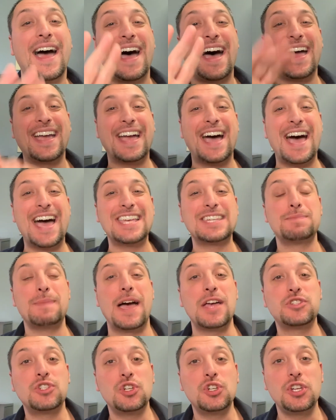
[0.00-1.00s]
Hi guys,
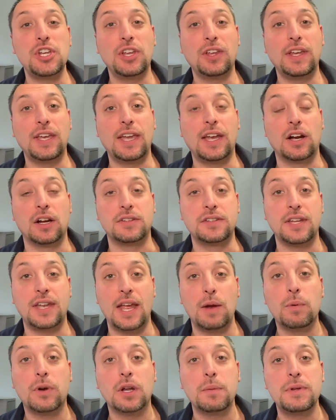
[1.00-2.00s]
Master Schiele here.
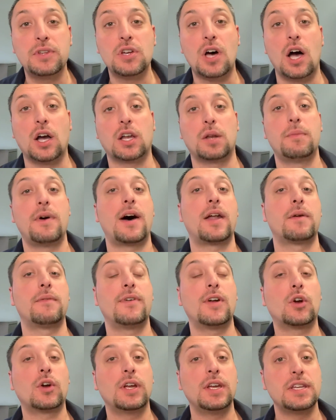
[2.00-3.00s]
Today we're going to be talking about a
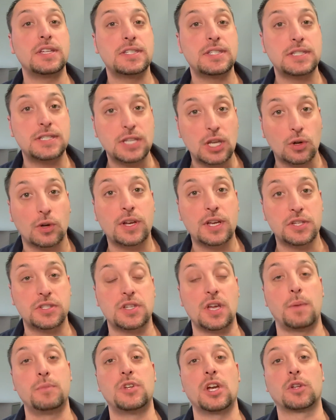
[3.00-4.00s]
very serious
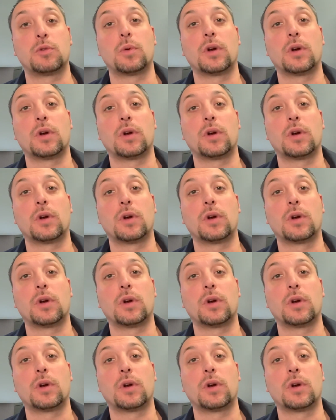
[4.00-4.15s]
subject.